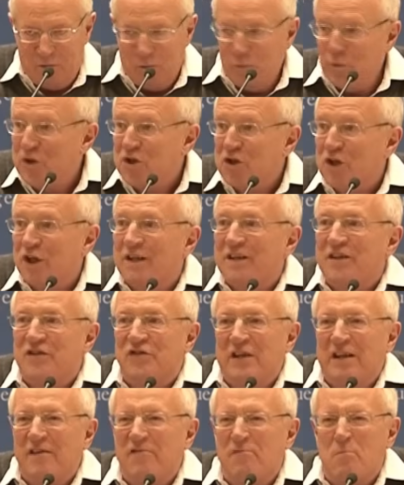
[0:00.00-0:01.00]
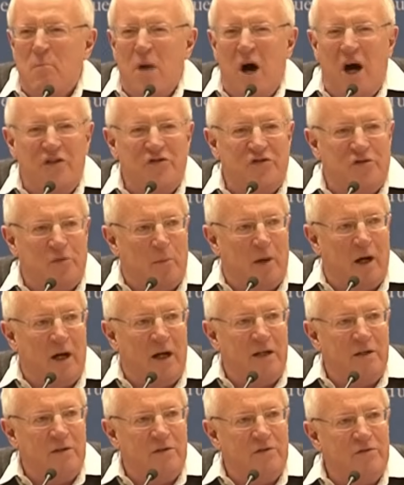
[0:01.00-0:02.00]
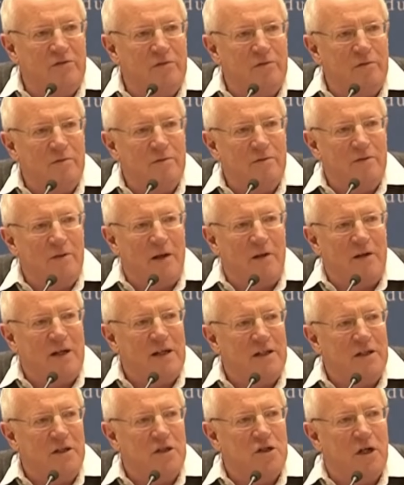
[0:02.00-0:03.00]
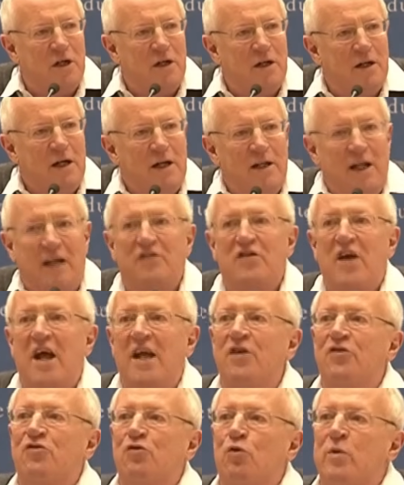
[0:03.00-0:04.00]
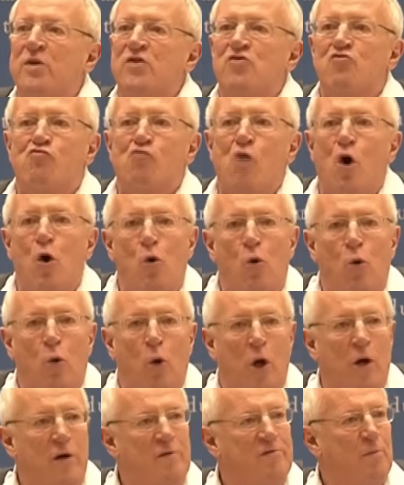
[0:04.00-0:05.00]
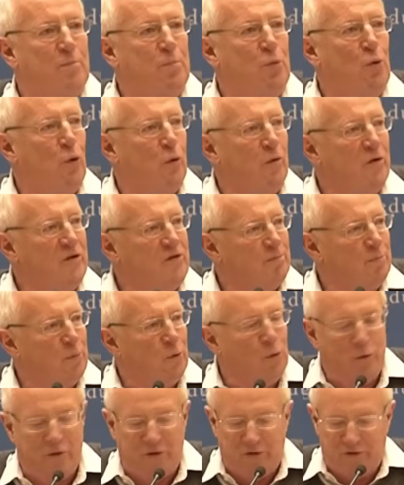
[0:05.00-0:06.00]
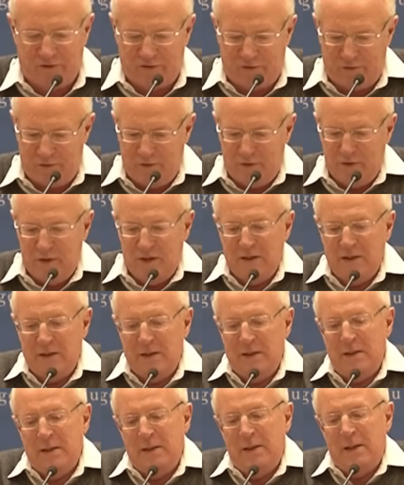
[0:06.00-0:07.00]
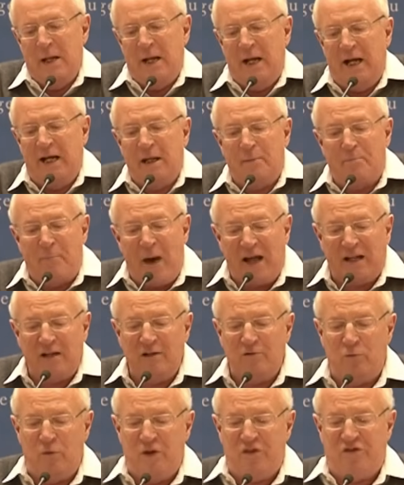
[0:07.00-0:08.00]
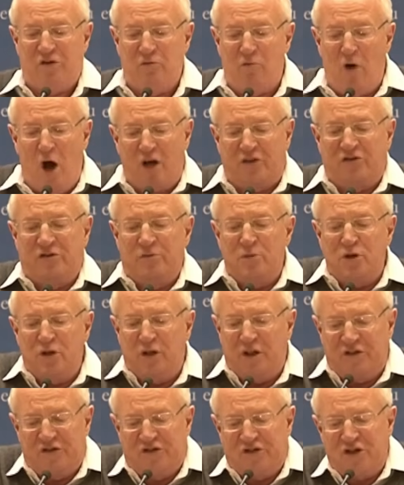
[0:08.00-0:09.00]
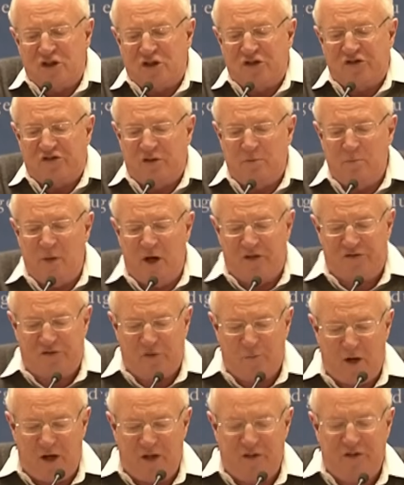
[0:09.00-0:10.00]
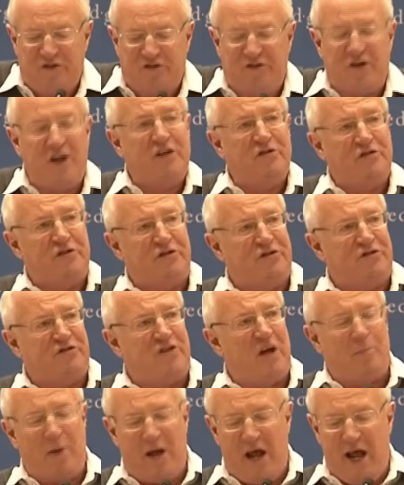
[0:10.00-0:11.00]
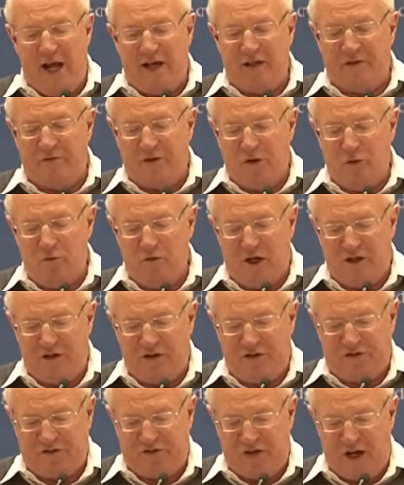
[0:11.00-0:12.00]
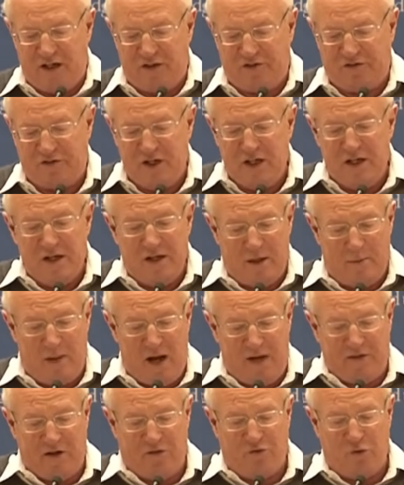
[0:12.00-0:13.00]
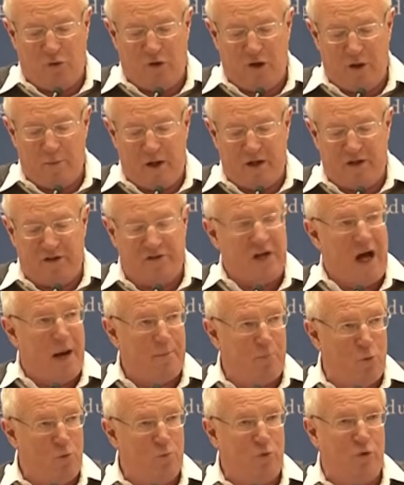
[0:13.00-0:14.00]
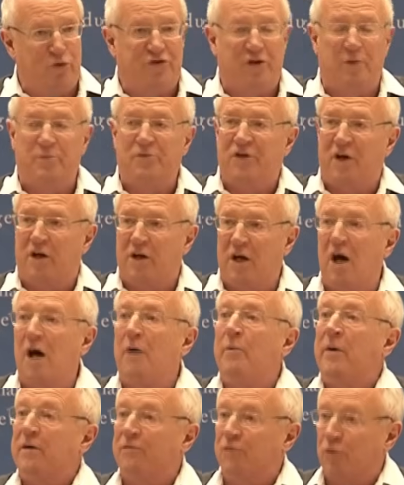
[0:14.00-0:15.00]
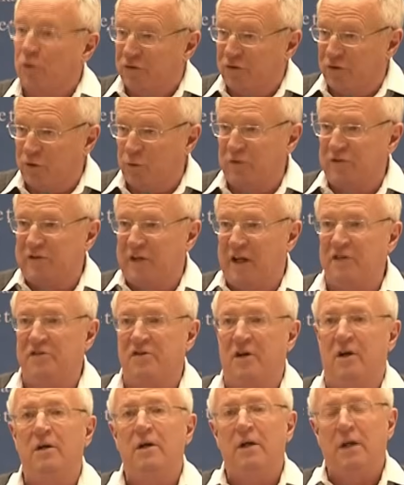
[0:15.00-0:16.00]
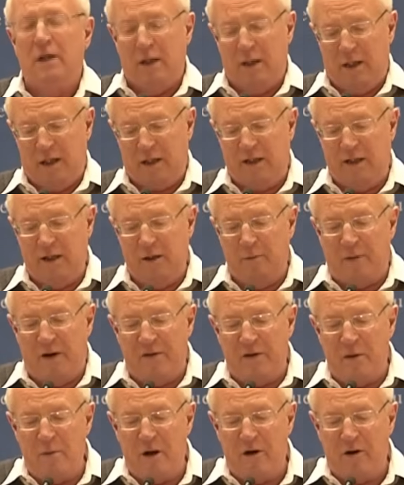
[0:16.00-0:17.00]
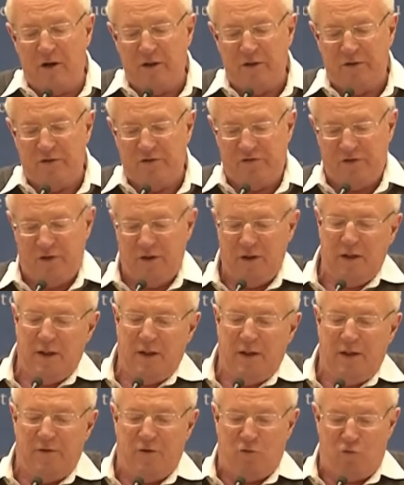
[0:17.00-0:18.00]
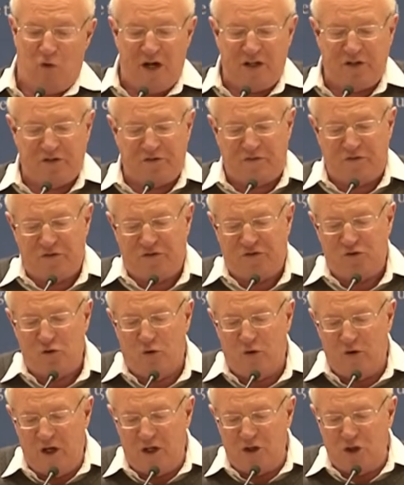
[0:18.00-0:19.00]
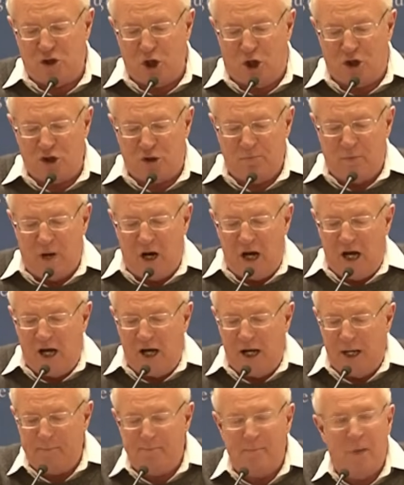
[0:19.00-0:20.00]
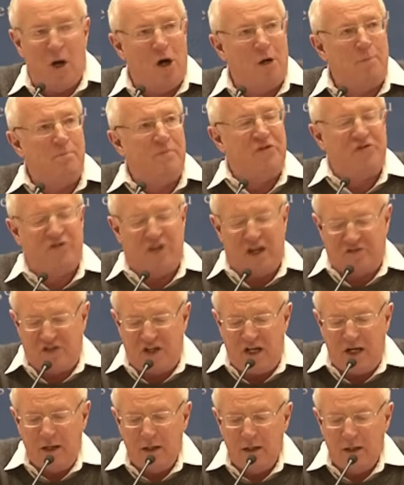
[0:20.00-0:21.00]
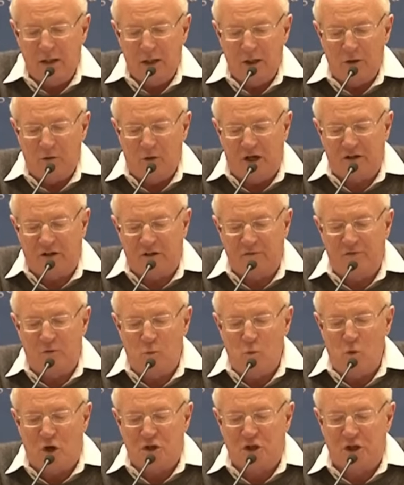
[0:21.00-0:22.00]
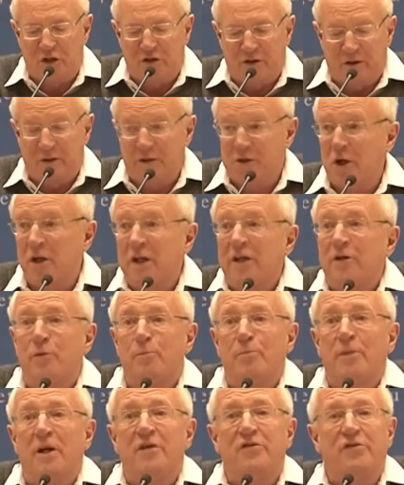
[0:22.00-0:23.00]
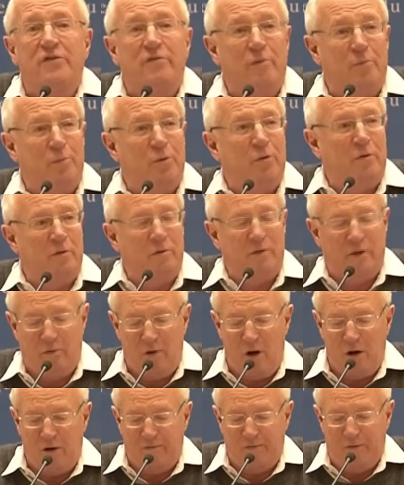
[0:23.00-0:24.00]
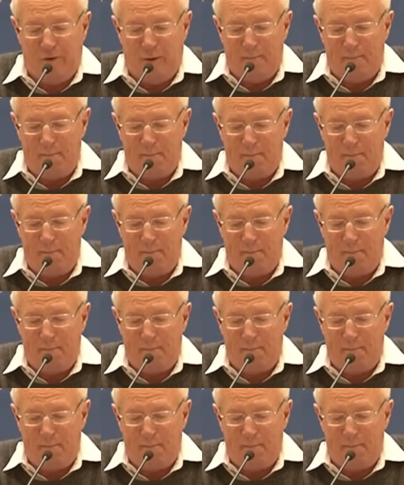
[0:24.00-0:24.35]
we journalists love masterminds, you know, another cliche, like tanks always roll over porous borders. In a battle of wits, Iraq's insurgency mastermind stays a step ahead of the United States. The man they're talking about is Abu Musab Zarqawi, of course, who was later killed by the Americans. The writers of the story are Josh Meyer and Mark Mazzetti, writing from Washington. Jolly good place to report Iraq from.